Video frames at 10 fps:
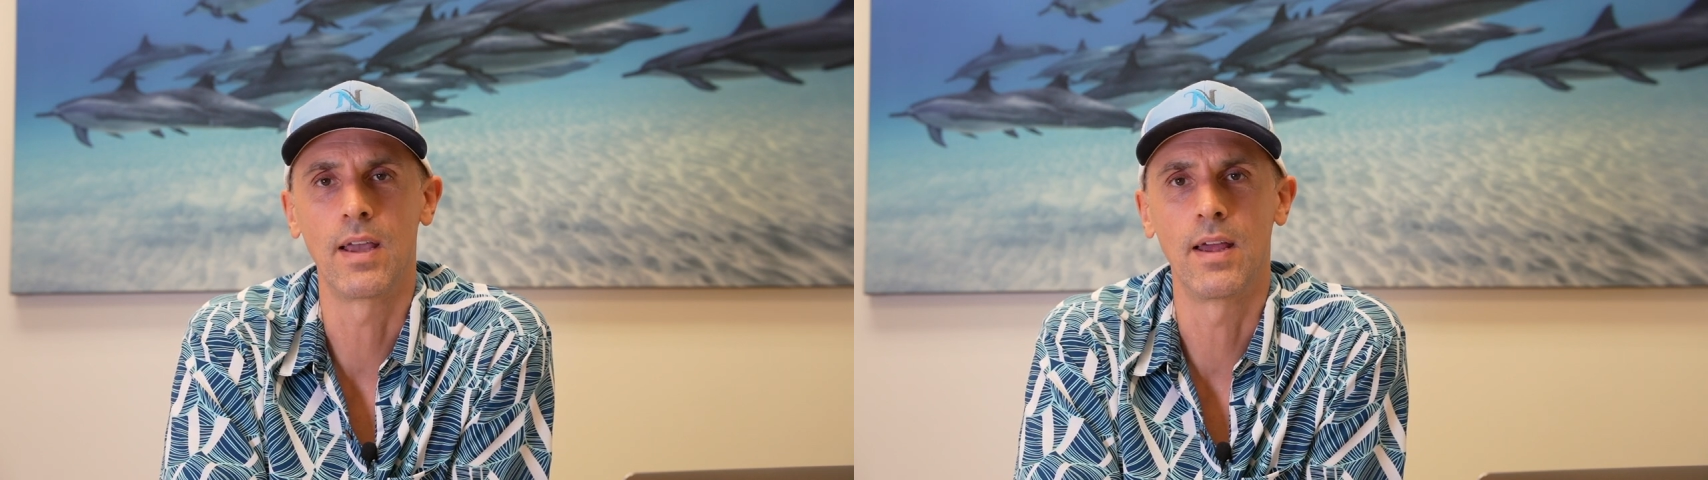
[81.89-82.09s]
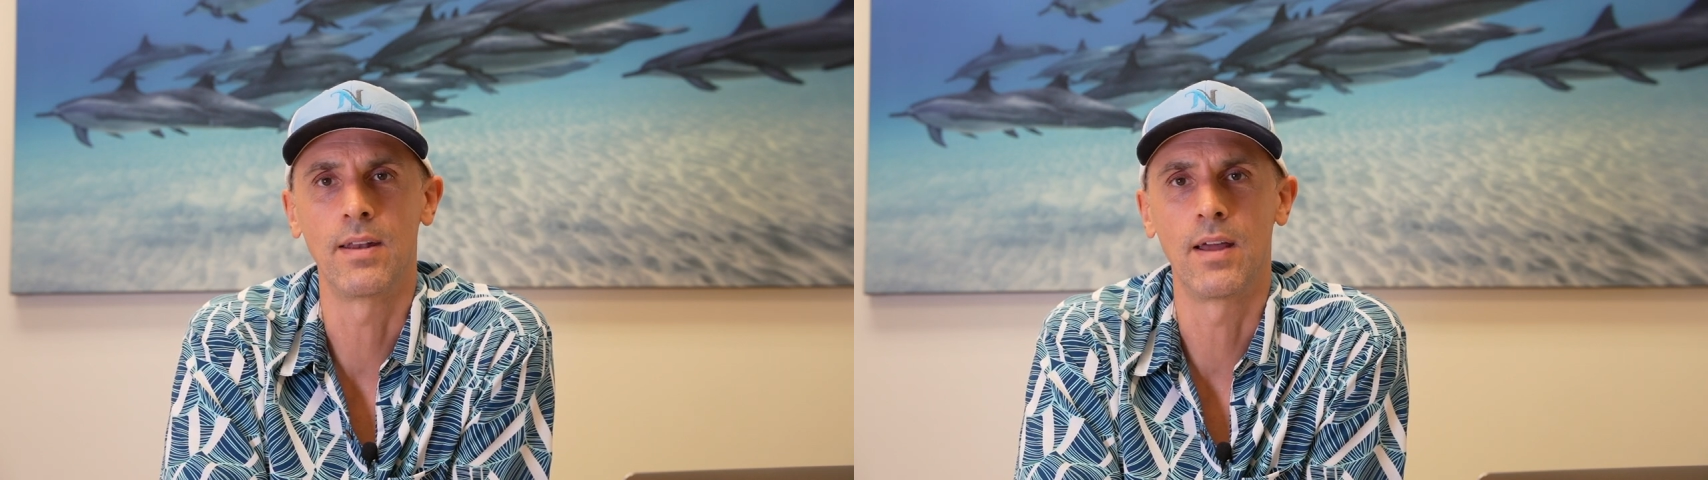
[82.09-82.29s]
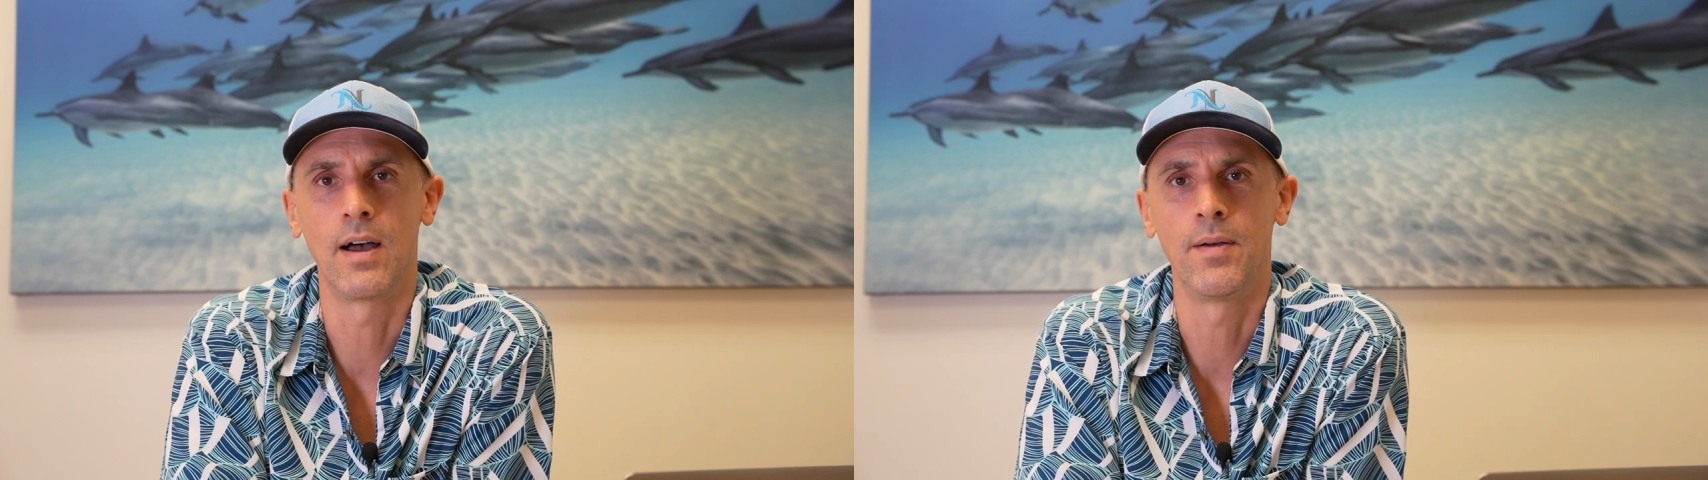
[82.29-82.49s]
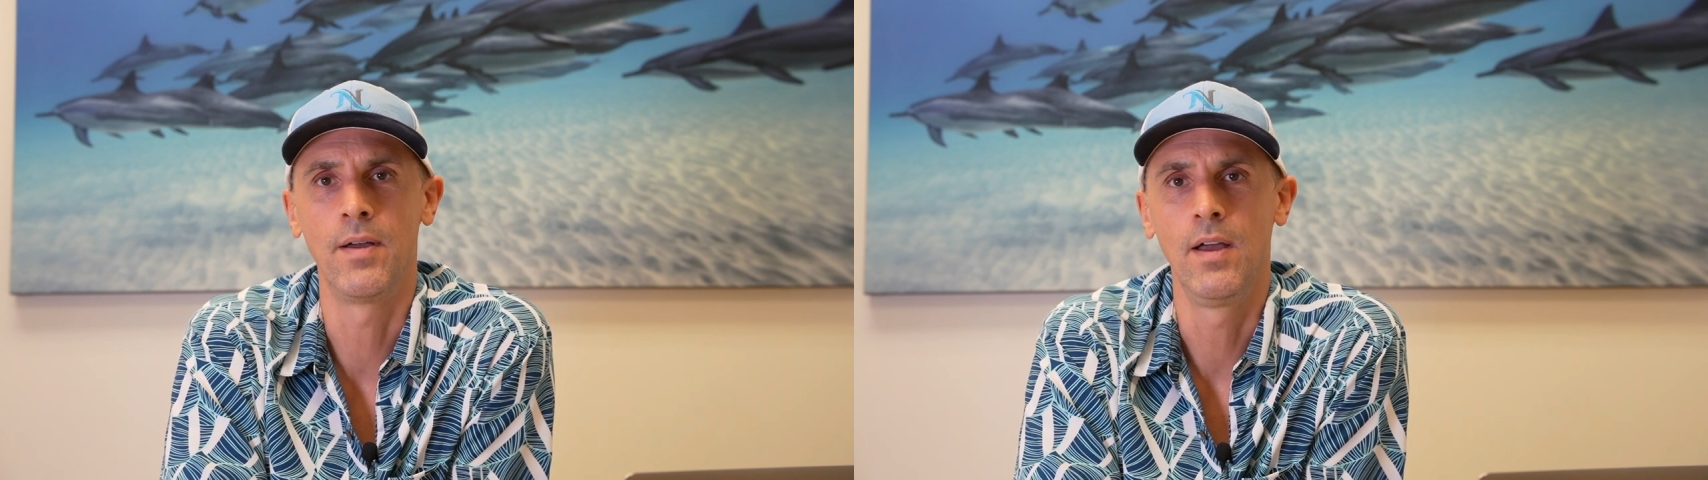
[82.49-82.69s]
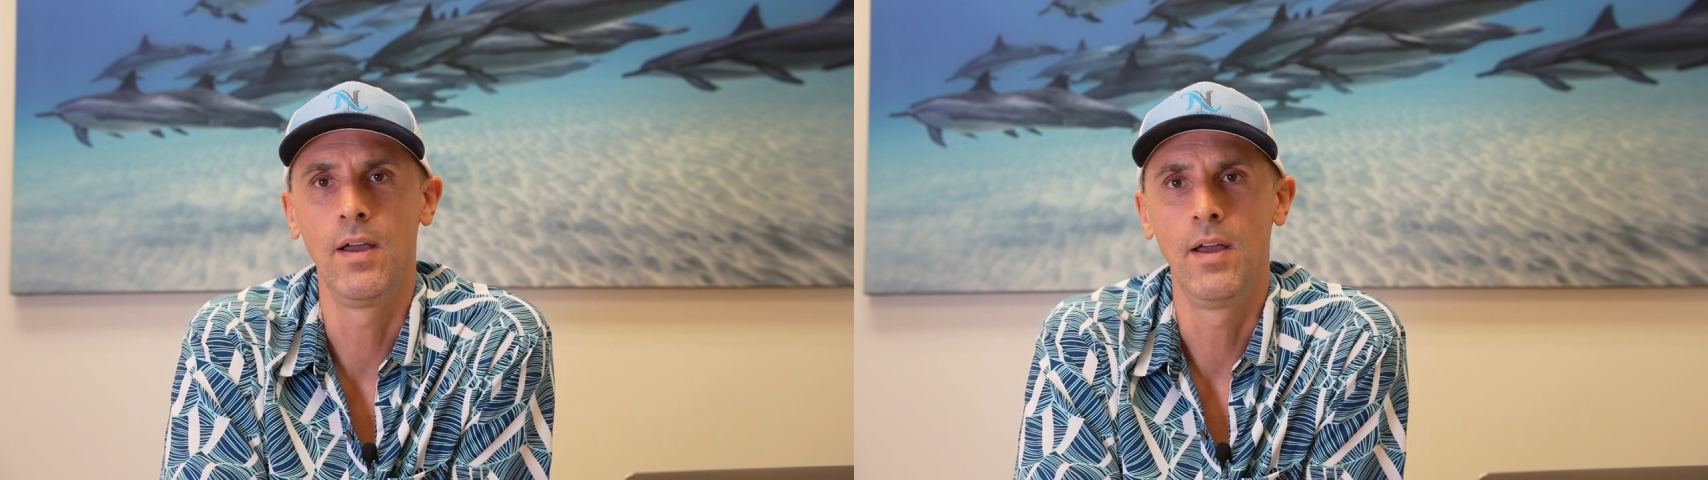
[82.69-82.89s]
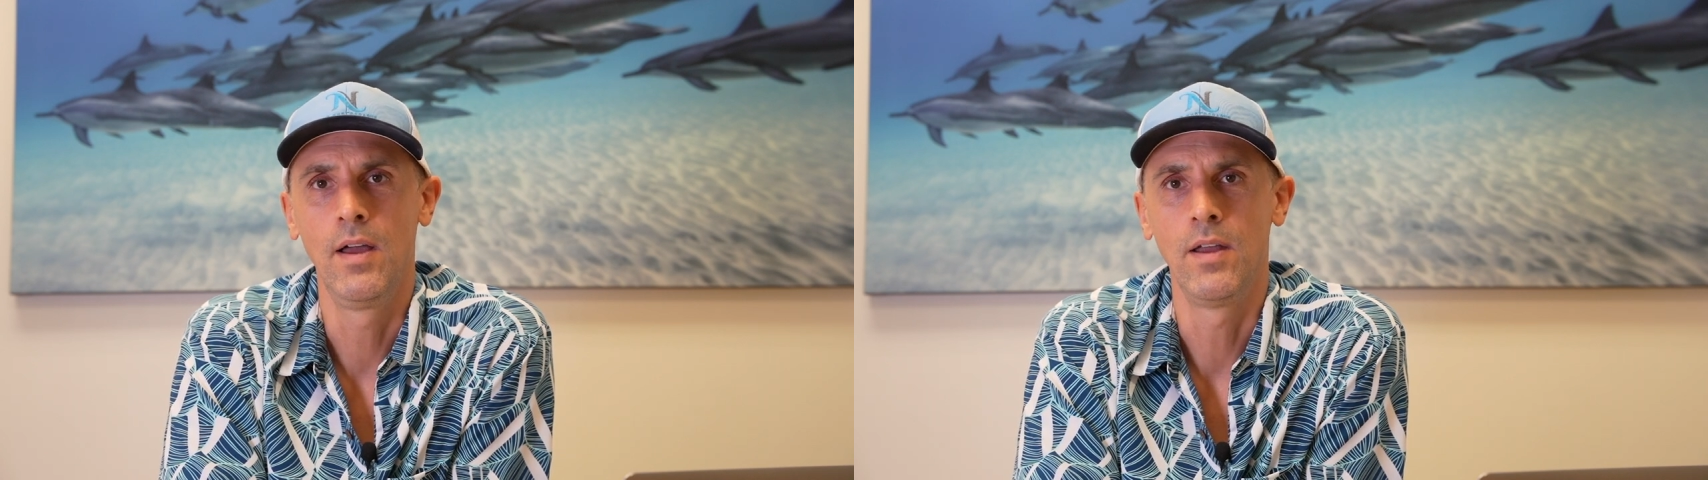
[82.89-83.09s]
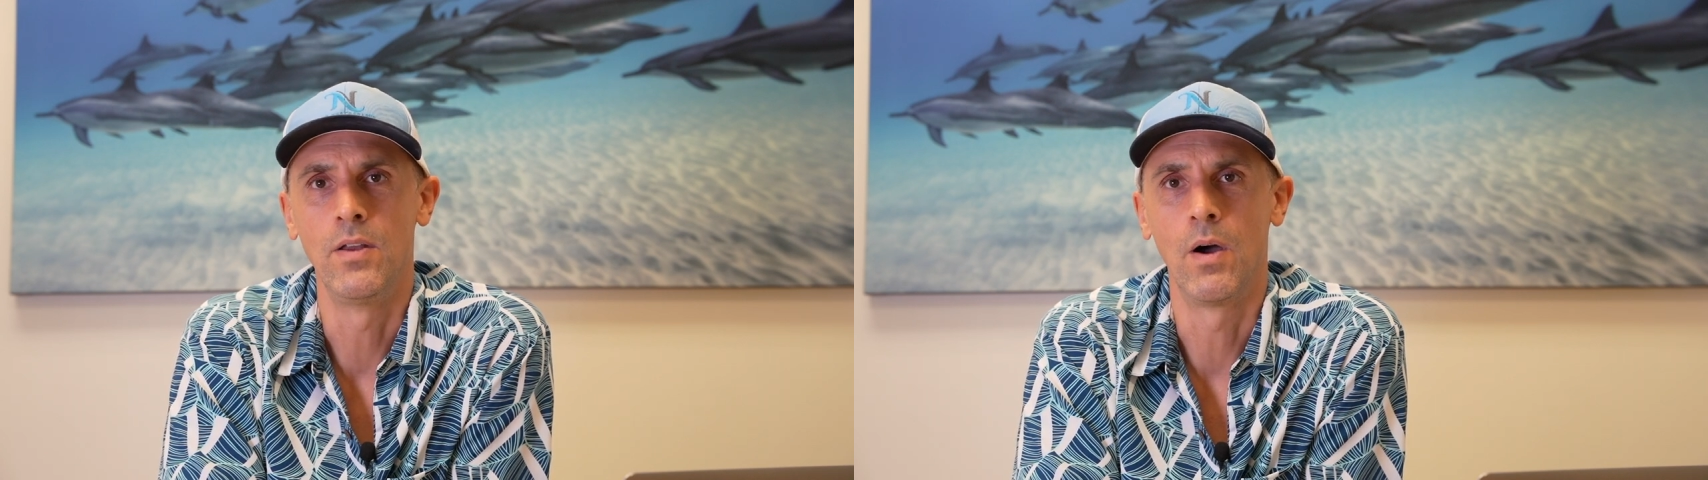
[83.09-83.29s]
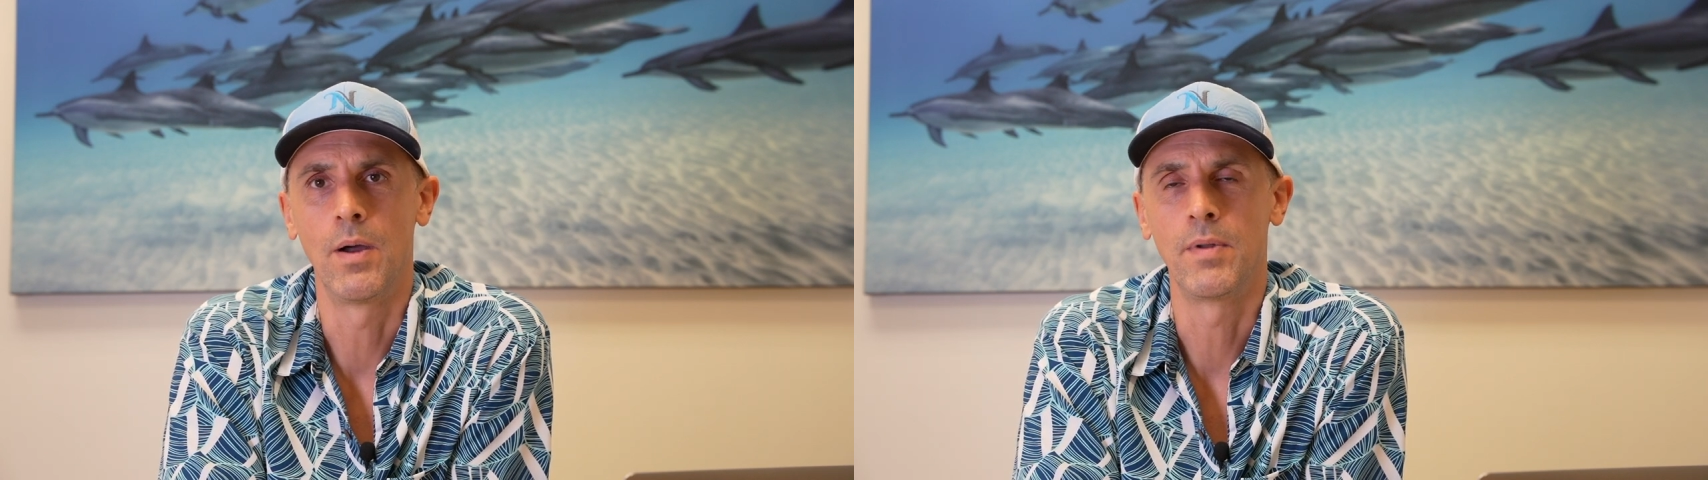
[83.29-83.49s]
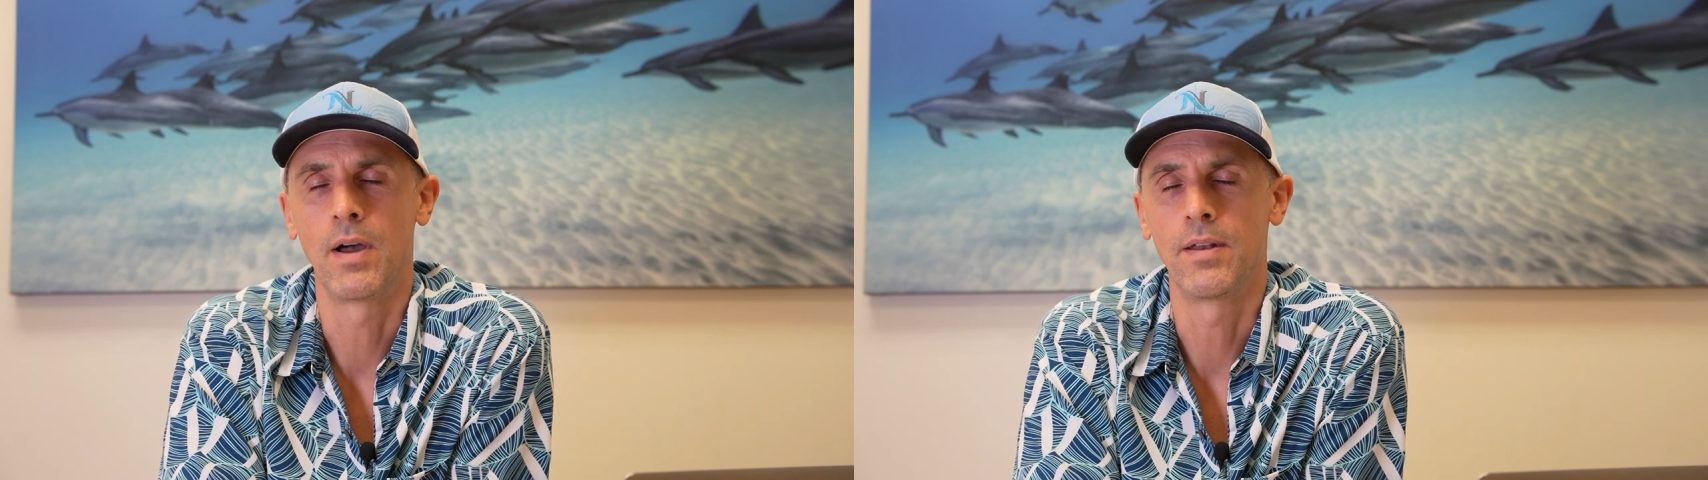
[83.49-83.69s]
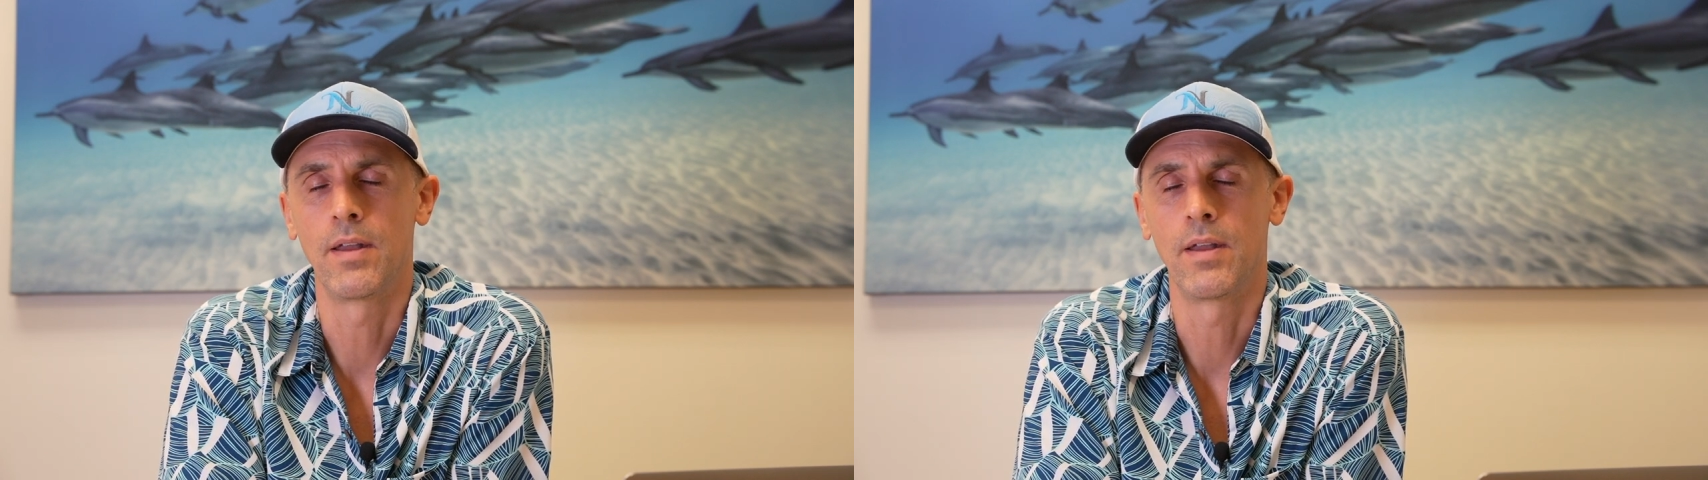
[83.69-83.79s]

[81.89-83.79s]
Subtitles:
and I'm